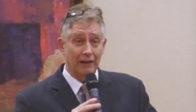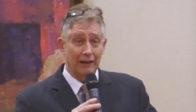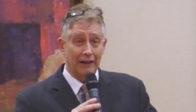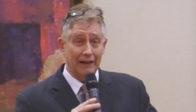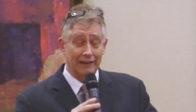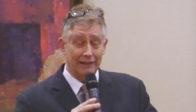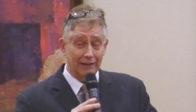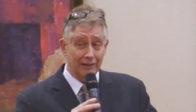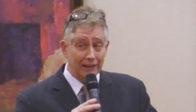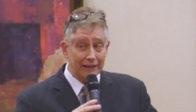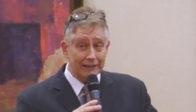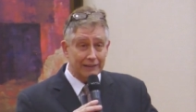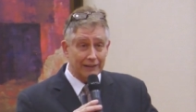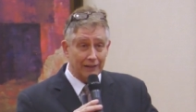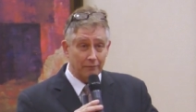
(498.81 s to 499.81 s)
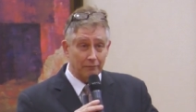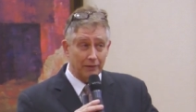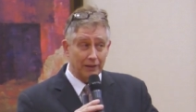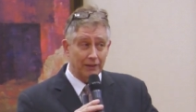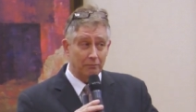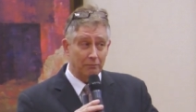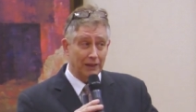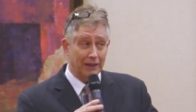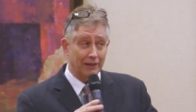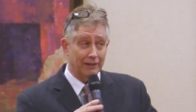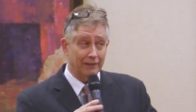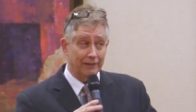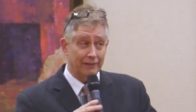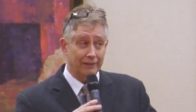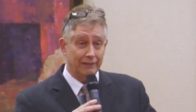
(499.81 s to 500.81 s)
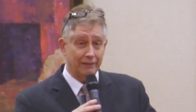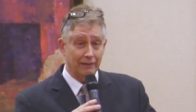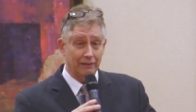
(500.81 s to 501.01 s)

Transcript: uh, and collect them, because